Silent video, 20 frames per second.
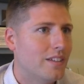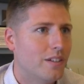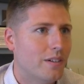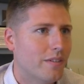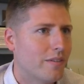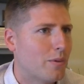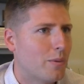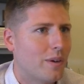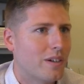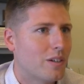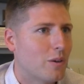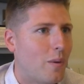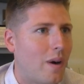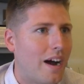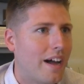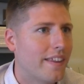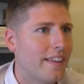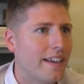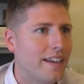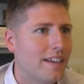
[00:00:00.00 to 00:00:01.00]
Do you ever wonder
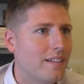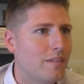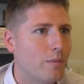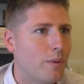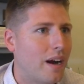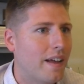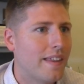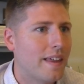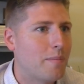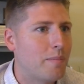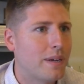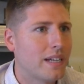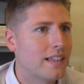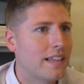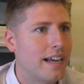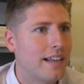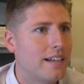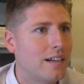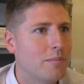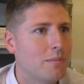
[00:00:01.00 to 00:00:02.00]
why they why they picked
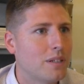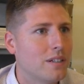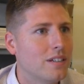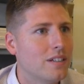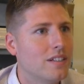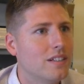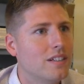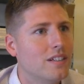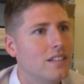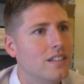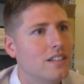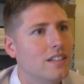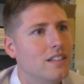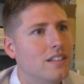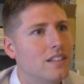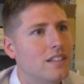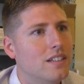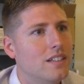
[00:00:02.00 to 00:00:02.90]
that number? No.